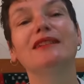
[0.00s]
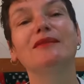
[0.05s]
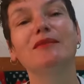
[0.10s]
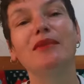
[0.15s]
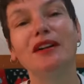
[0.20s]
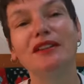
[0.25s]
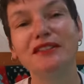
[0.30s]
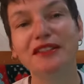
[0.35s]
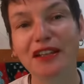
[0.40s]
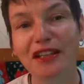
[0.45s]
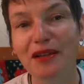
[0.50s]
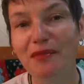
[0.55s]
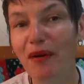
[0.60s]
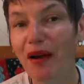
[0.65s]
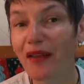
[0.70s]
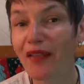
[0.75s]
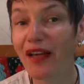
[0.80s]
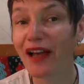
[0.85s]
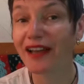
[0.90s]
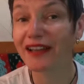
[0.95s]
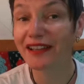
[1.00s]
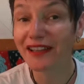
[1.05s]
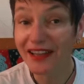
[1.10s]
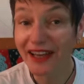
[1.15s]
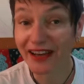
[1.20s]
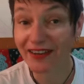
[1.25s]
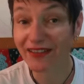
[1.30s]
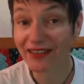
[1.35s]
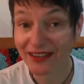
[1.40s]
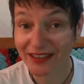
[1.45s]
but I'll tell you about that
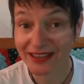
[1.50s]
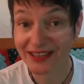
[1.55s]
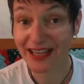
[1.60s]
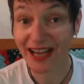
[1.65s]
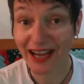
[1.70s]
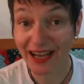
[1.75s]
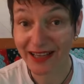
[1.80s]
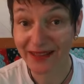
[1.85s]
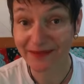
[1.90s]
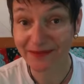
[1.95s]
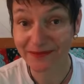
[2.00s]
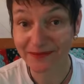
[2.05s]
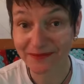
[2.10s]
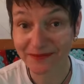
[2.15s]
nearer the time.